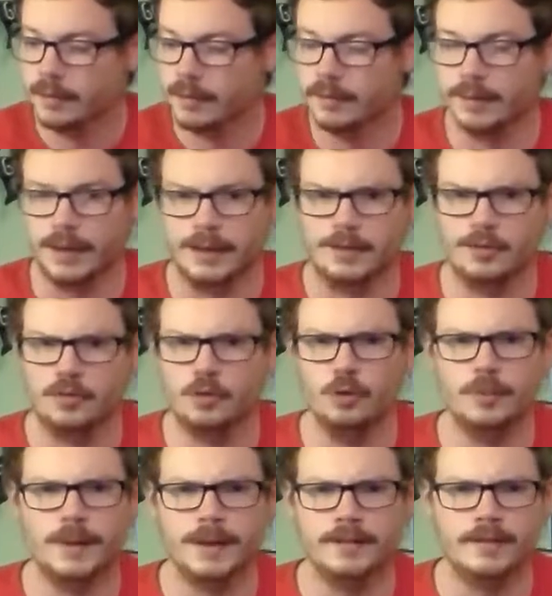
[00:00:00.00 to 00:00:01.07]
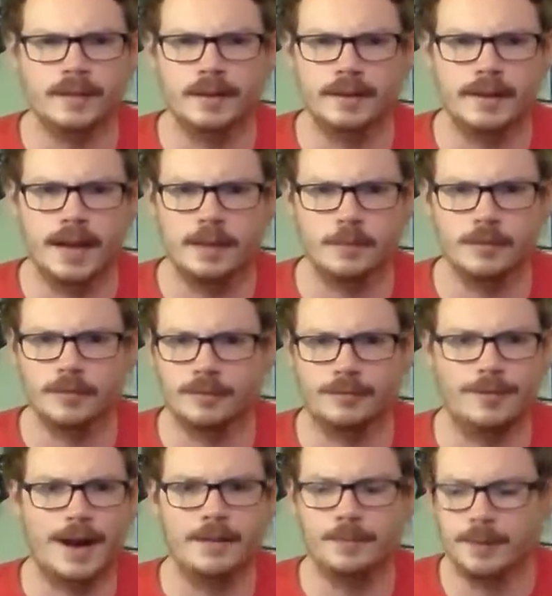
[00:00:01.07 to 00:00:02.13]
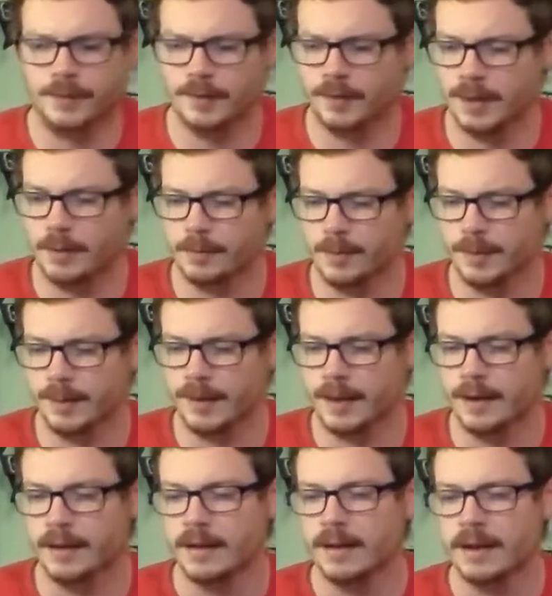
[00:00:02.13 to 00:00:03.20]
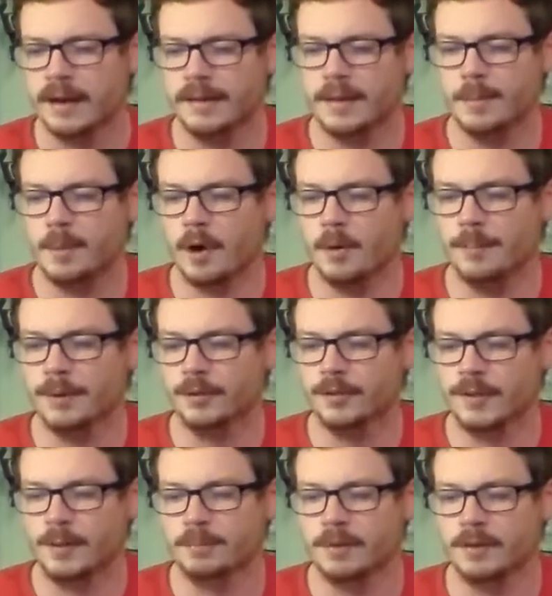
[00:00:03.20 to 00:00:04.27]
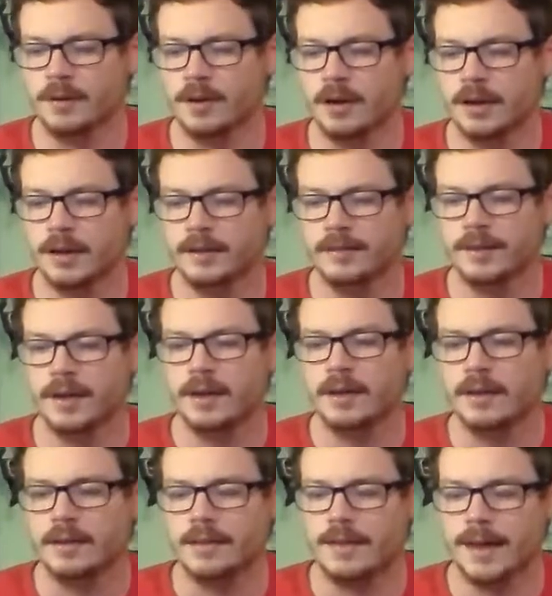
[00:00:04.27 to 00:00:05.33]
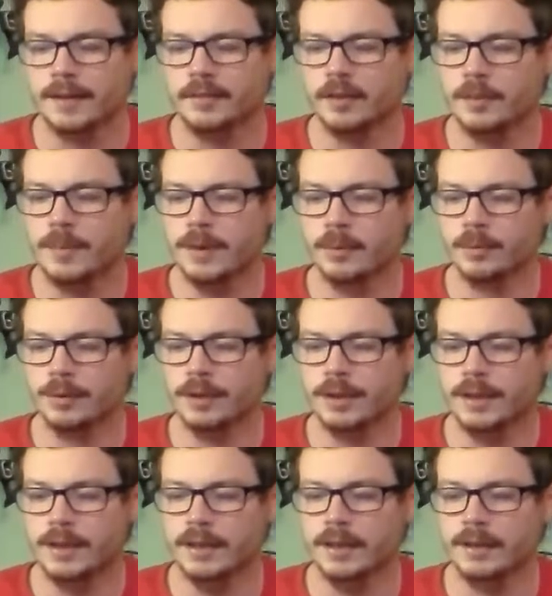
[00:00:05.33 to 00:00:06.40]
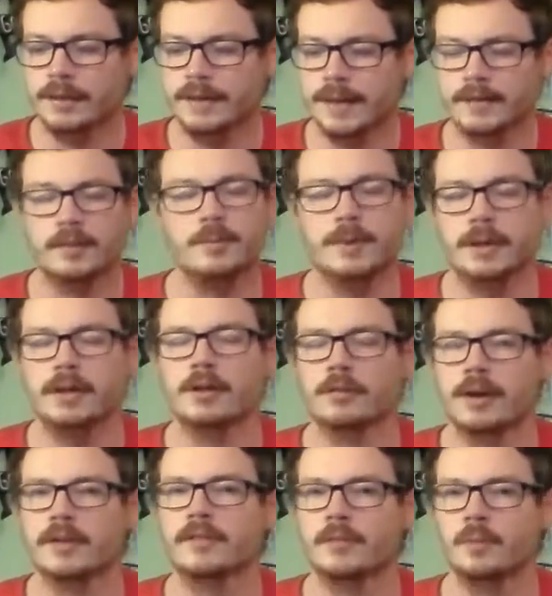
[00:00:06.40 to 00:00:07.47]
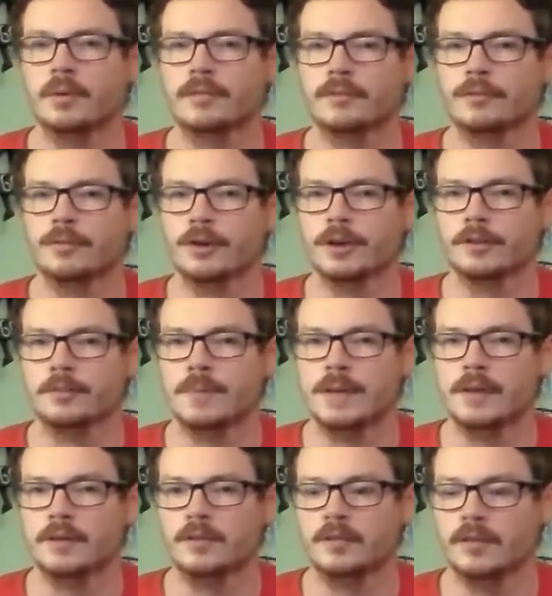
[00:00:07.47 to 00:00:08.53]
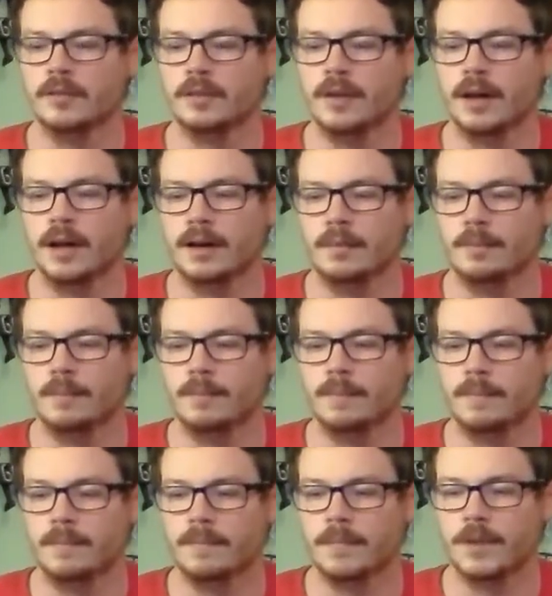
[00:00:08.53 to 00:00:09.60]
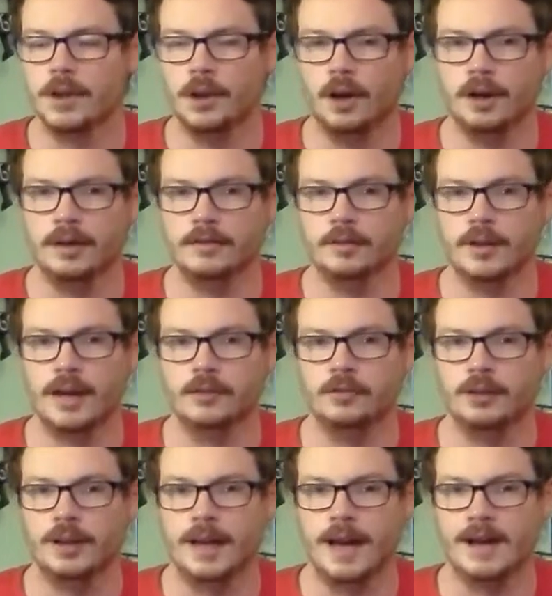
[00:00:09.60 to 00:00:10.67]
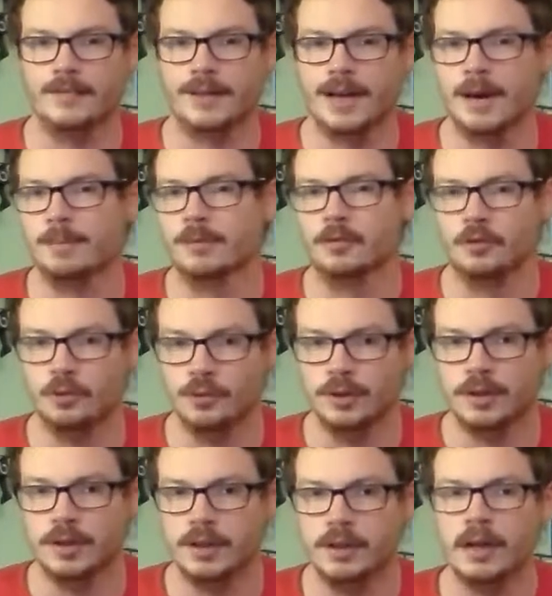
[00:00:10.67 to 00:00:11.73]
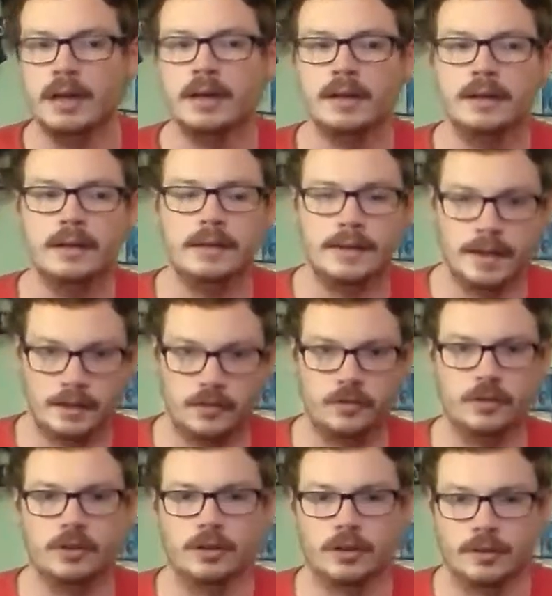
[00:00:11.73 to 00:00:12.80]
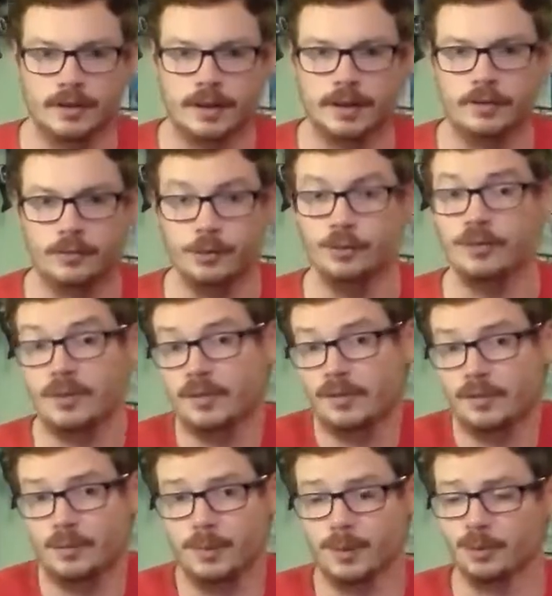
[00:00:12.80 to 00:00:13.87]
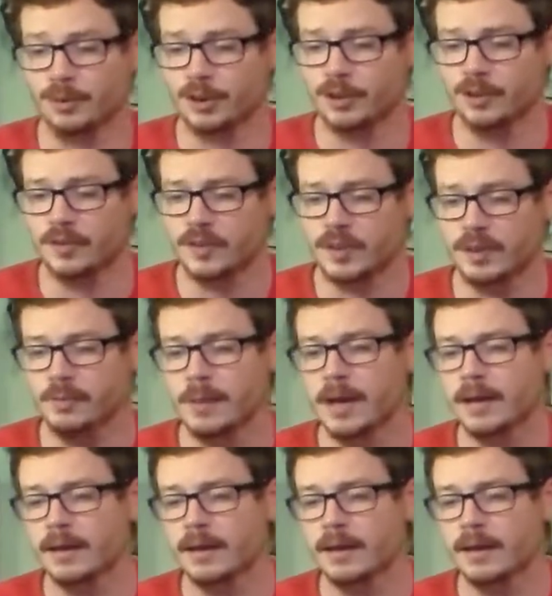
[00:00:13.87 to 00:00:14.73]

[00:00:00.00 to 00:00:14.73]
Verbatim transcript: like 2 minutes into the game or 5 minutes into the game, something like that. And then Paul Millsap to the Nuggets. That's going to be a really, that's going to be an interesting one for us because the Nuggets are actually going to have an opportunity next year and the next few seasons to be a really good team.